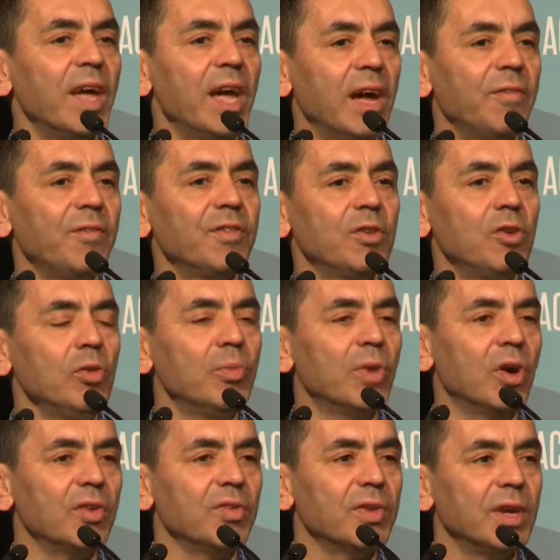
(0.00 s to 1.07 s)
have
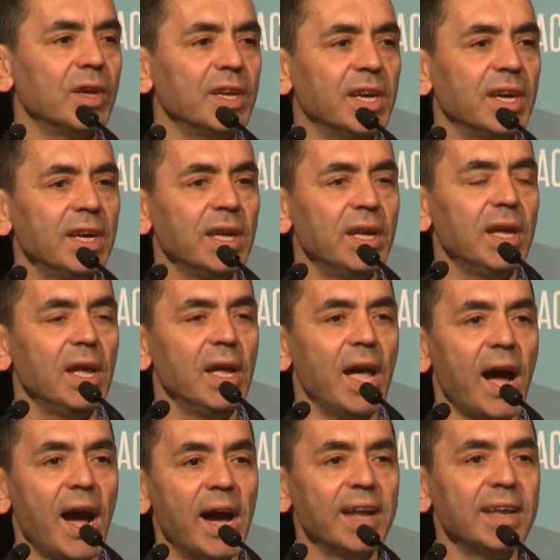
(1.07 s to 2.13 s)
tumors, yeah,
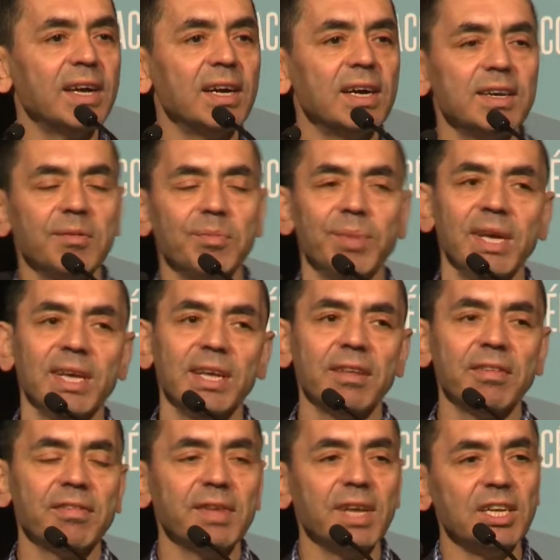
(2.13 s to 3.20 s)
either being in
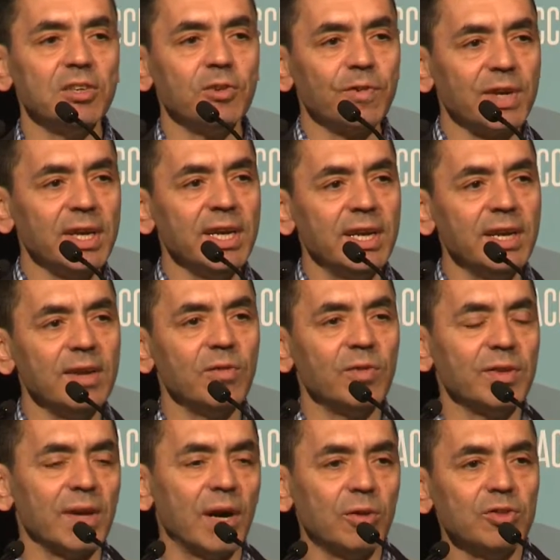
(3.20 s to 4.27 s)
stage 3
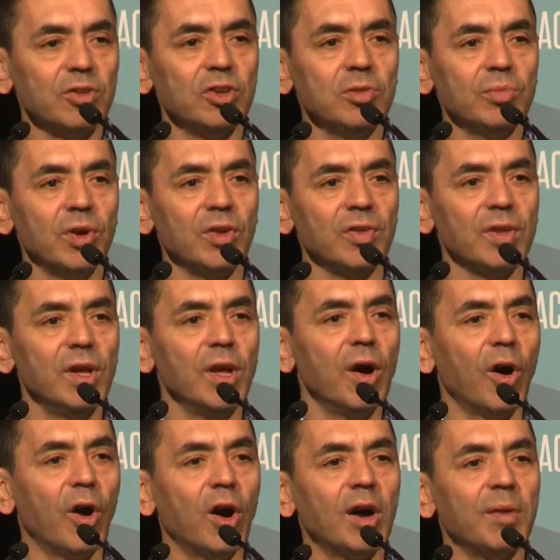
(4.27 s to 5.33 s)
without tumors
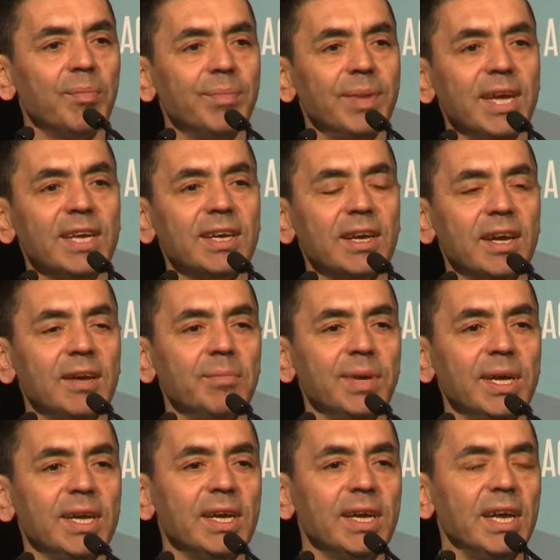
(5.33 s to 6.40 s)
or being
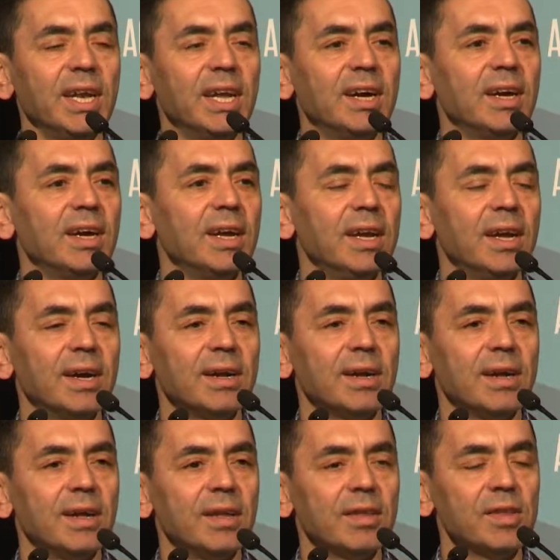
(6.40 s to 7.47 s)
in a
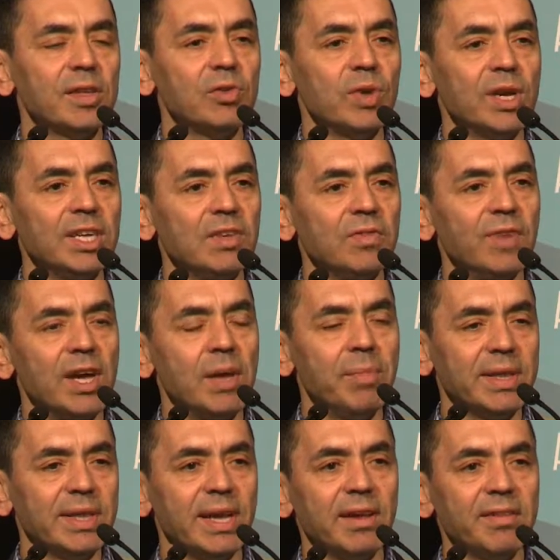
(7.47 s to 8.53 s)
situation where a
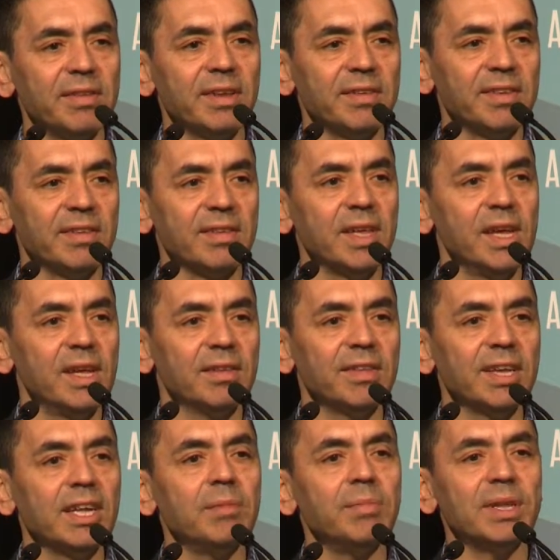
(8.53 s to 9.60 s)
metastasis,
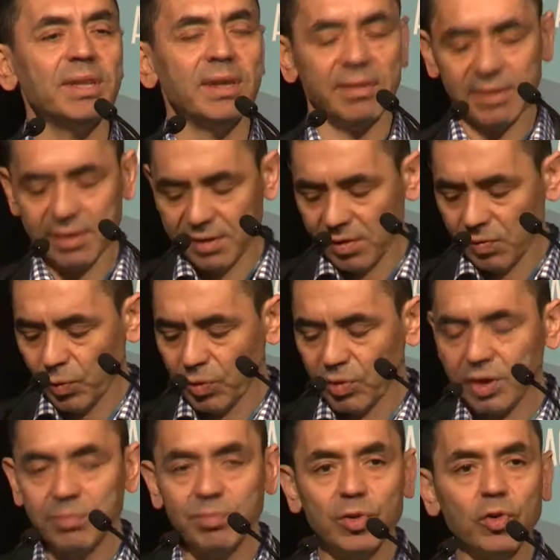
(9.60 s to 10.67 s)
single metastasis was
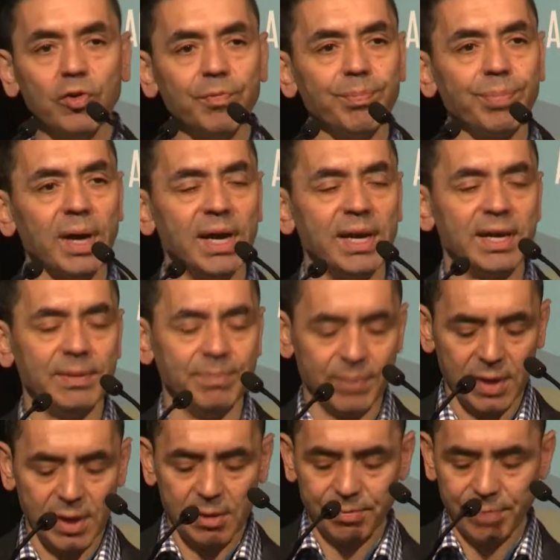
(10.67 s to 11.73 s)
removed prior
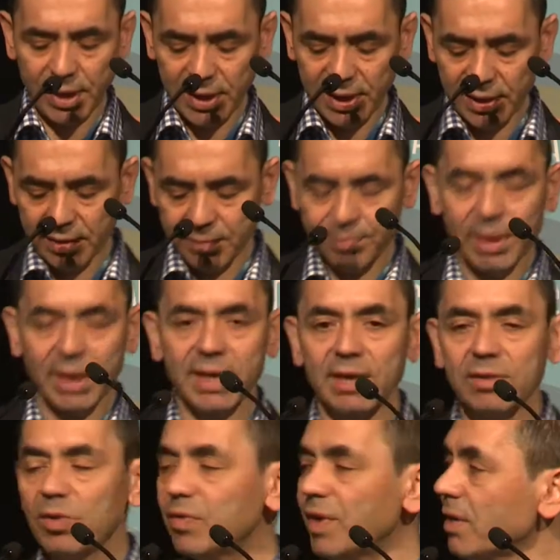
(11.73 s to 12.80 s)

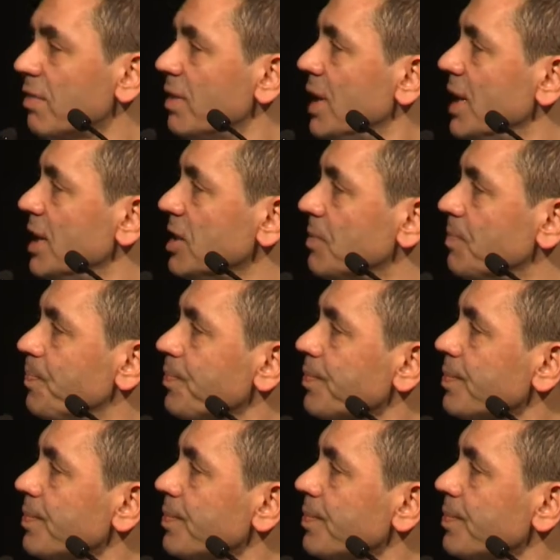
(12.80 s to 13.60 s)
to vaccination.